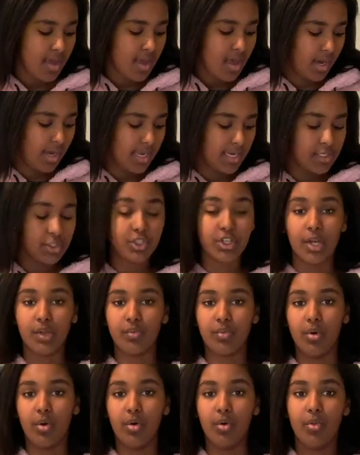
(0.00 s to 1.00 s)
Uh, in
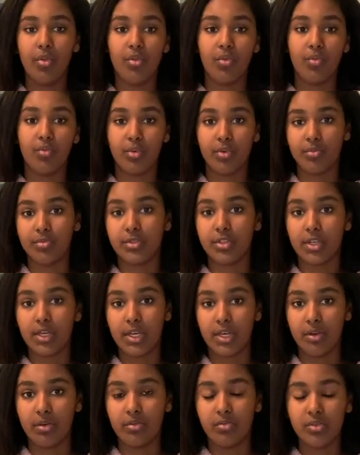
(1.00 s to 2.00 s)
general, the rooms are
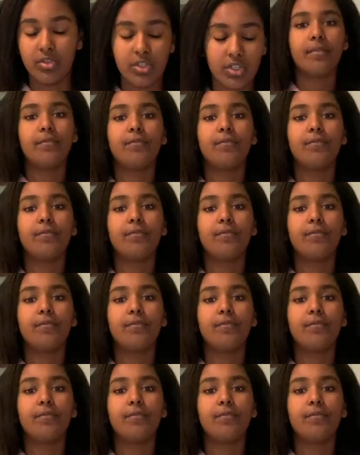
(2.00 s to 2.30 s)
huge.